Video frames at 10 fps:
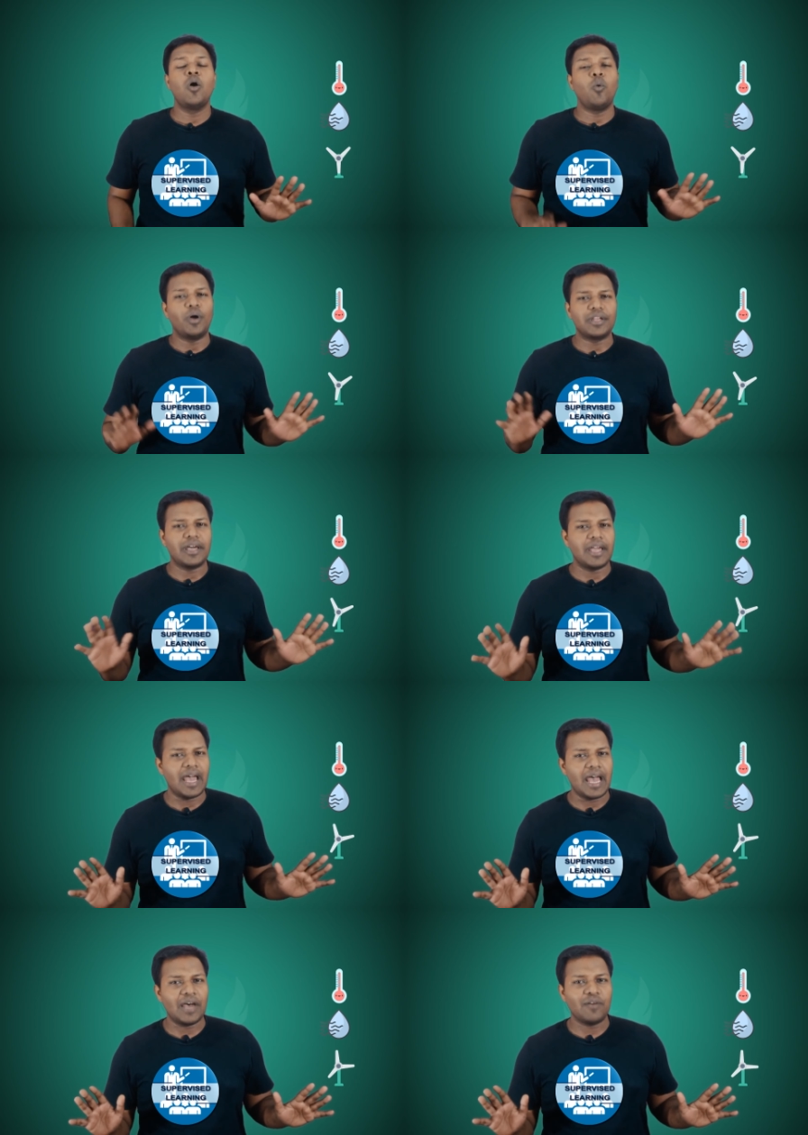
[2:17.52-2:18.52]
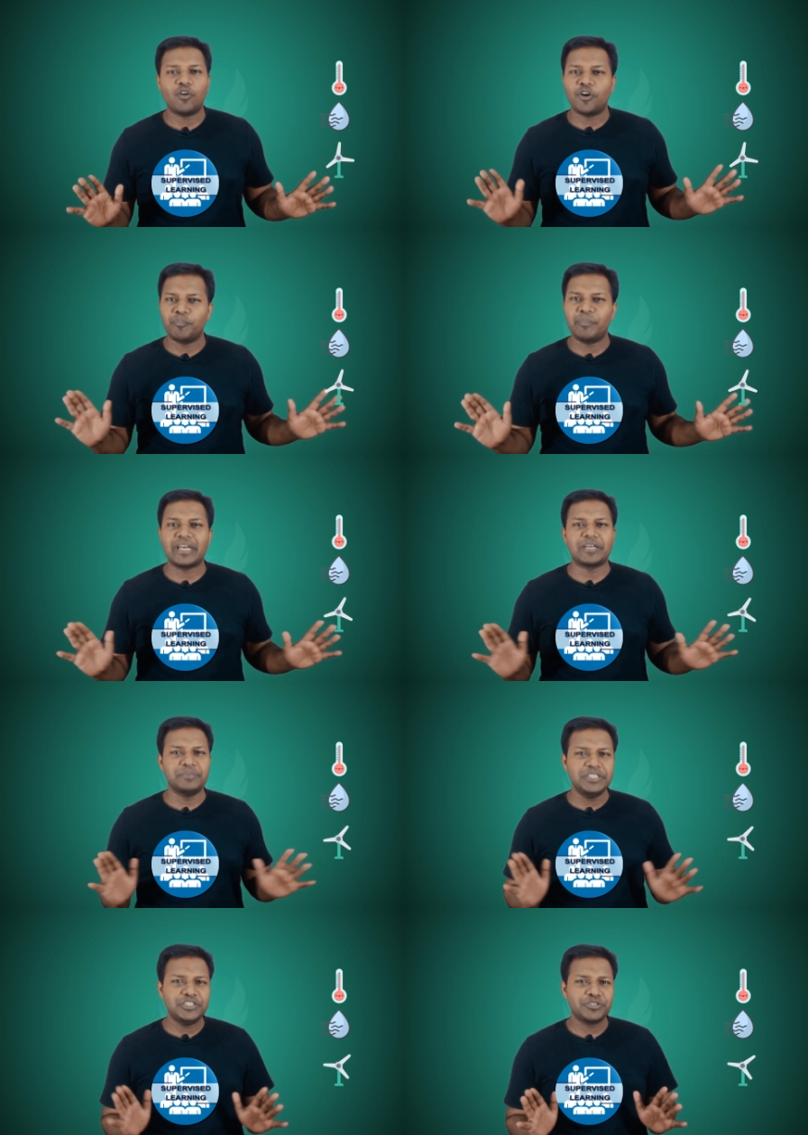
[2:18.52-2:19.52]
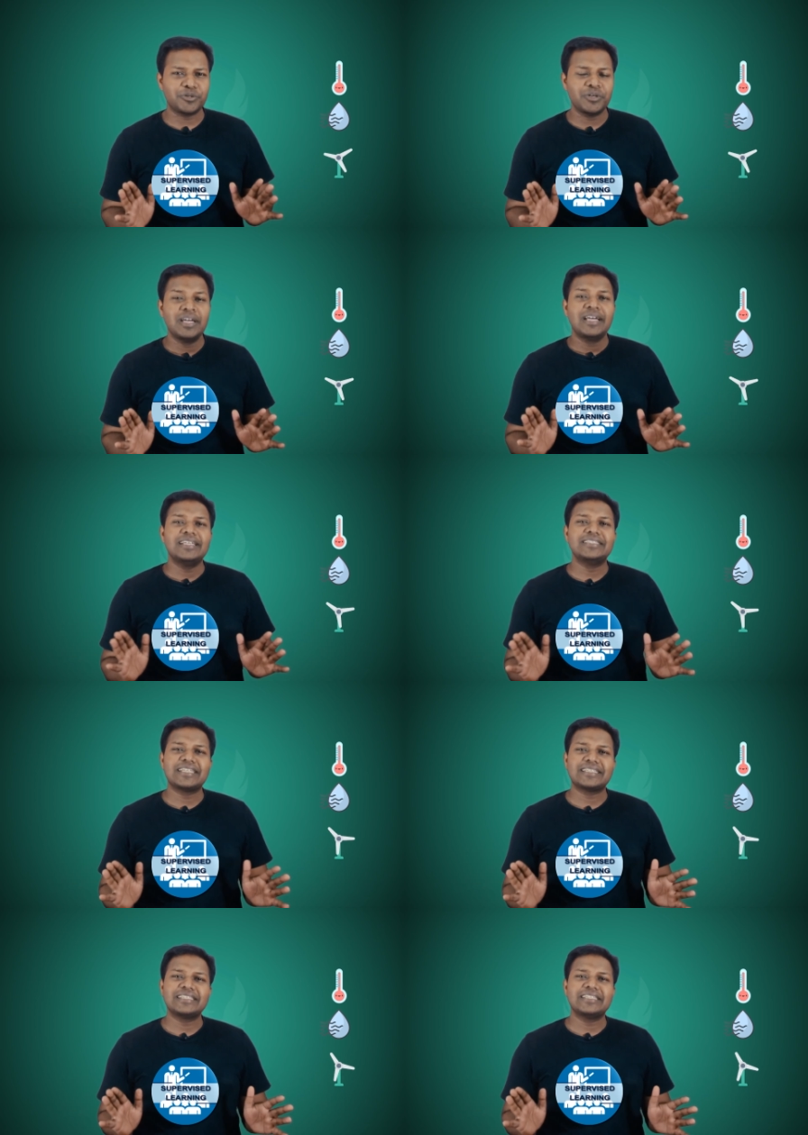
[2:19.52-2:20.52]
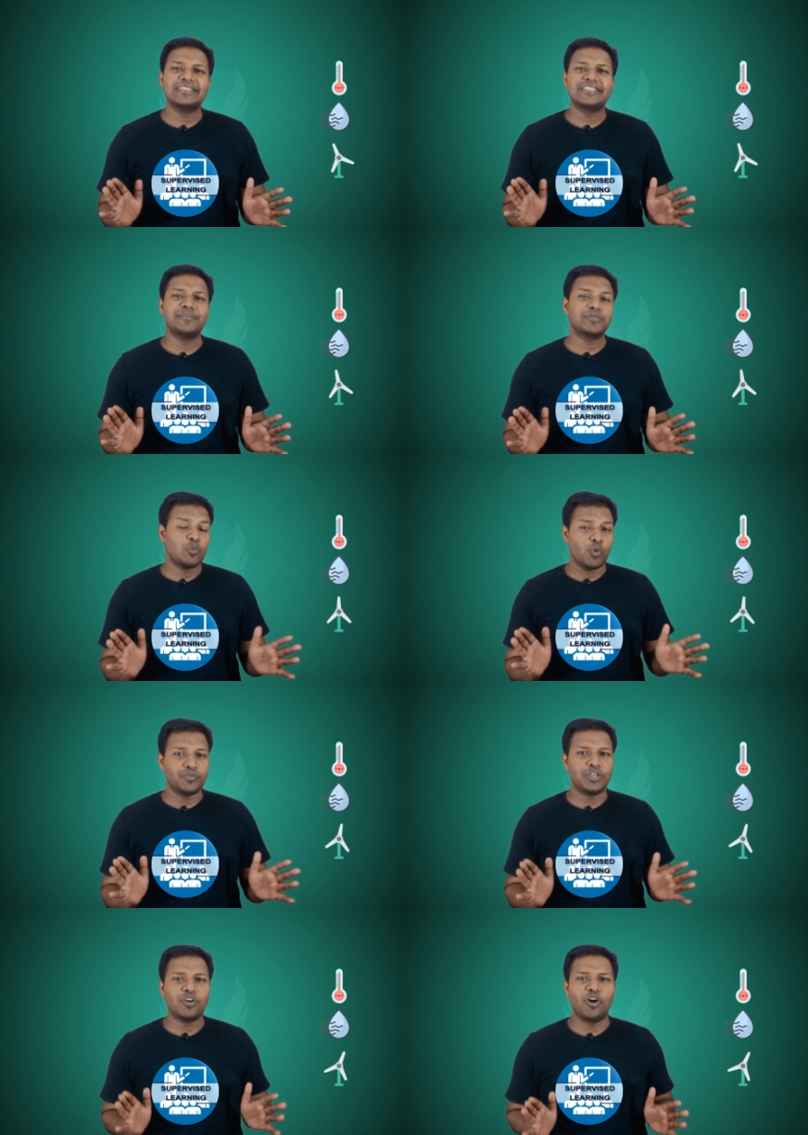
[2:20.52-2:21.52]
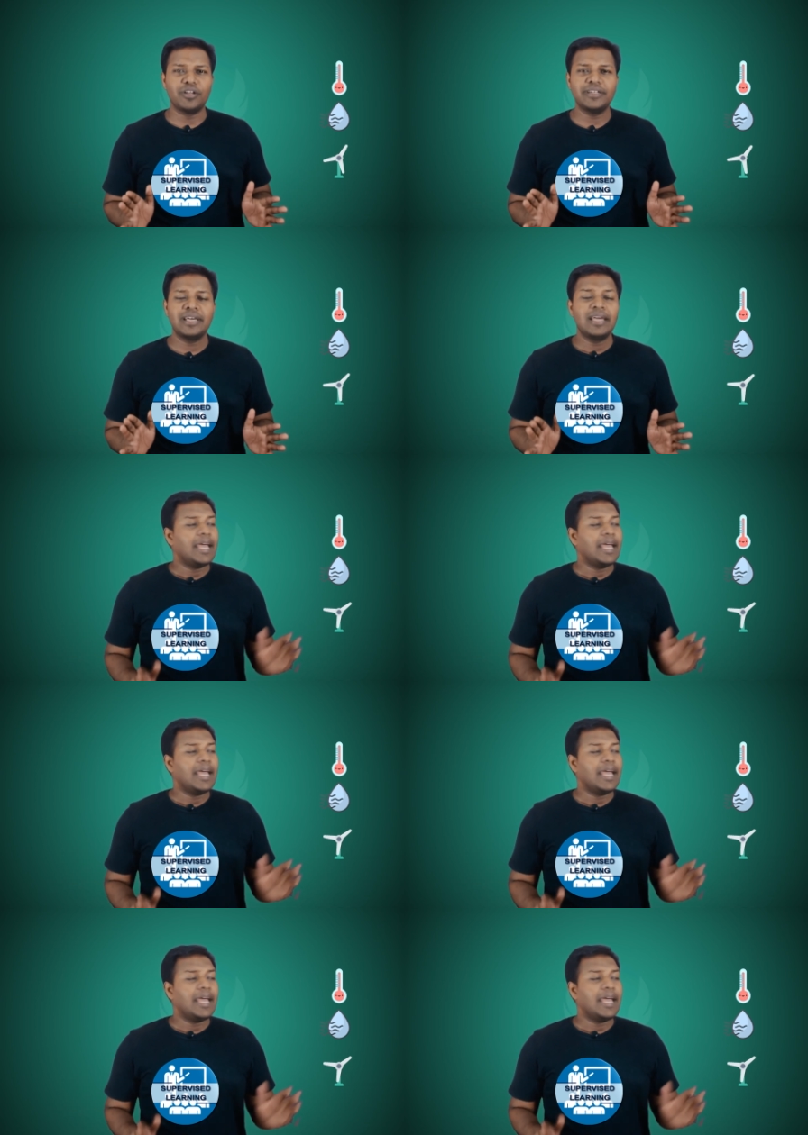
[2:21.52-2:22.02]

what I have, or parameter in technical terms what we call it,